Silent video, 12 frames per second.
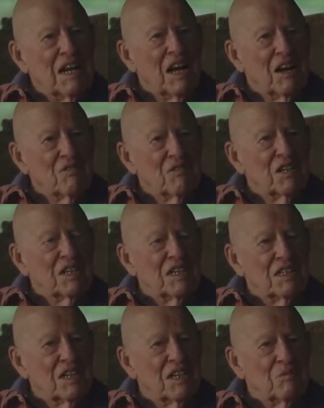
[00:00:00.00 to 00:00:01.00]
uh,
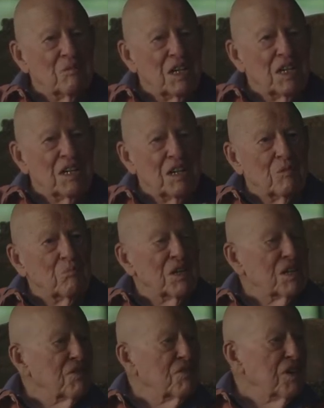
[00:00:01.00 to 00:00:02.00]
really did me a
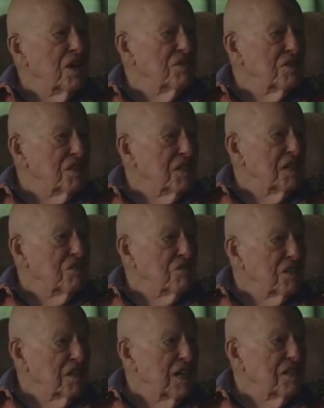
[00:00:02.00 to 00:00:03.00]
bigger favor than he
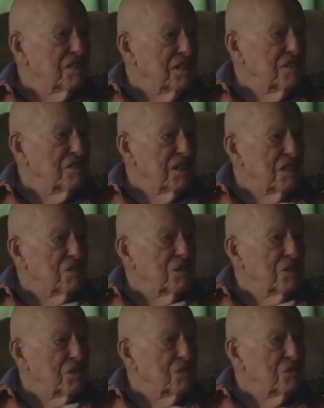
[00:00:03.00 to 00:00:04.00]
realized. He's
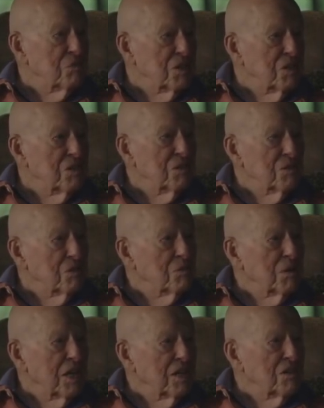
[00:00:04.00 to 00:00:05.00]
introduced me to a
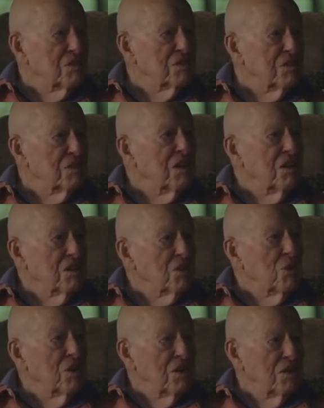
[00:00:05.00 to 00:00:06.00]
man who's
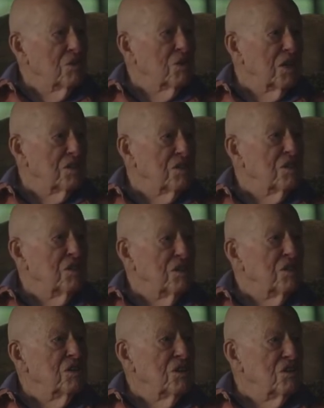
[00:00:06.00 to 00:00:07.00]
going, who has
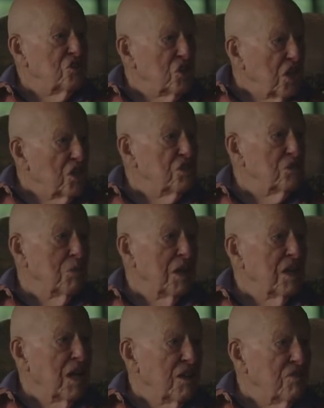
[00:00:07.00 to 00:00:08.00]
changed my
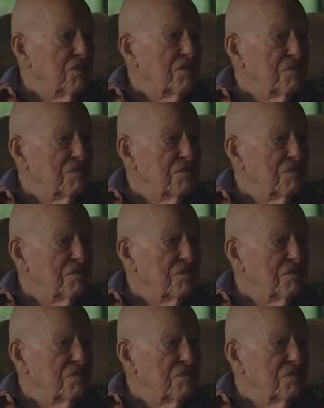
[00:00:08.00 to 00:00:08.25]
life.